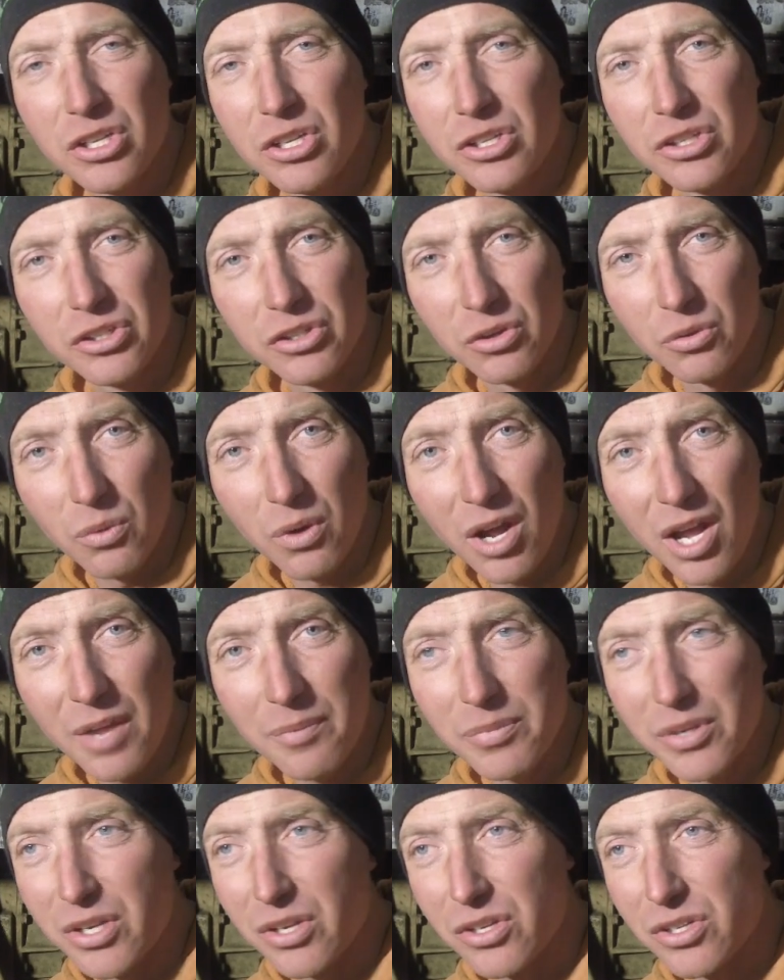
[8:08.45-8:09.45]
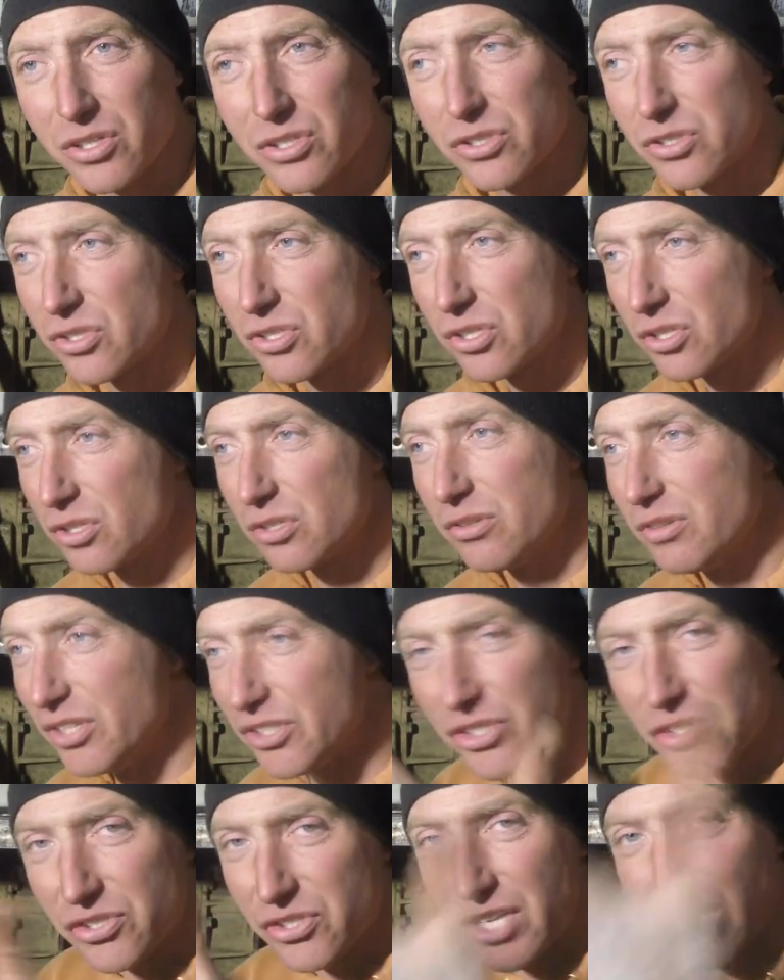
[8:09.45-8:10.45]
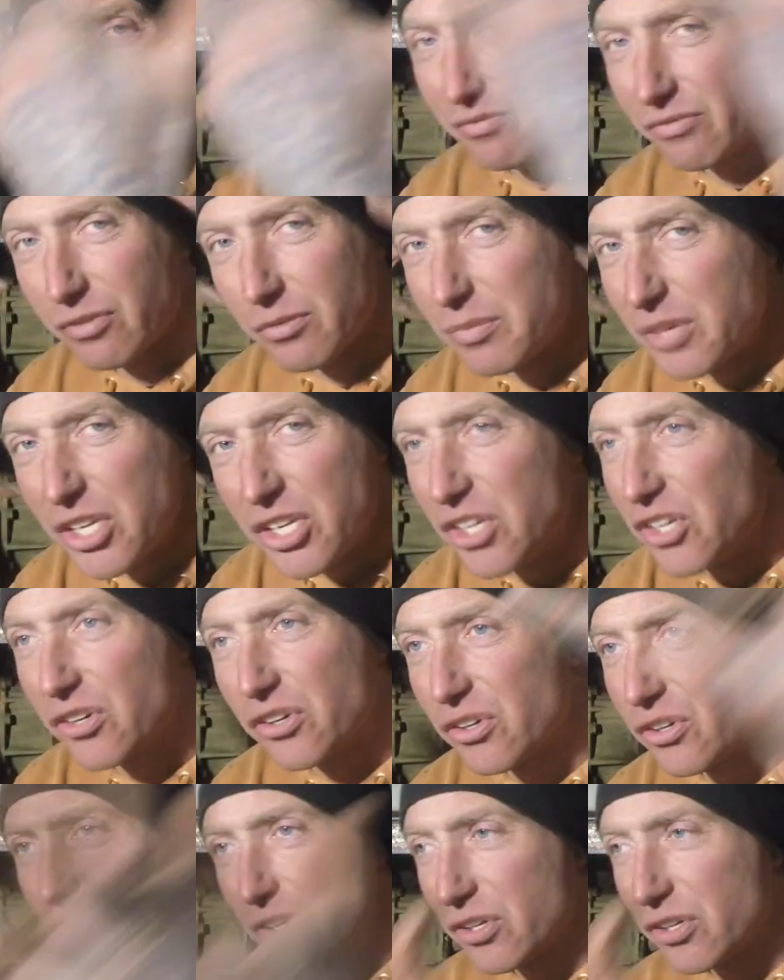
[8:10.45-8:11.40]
You know why? Because it just came from here.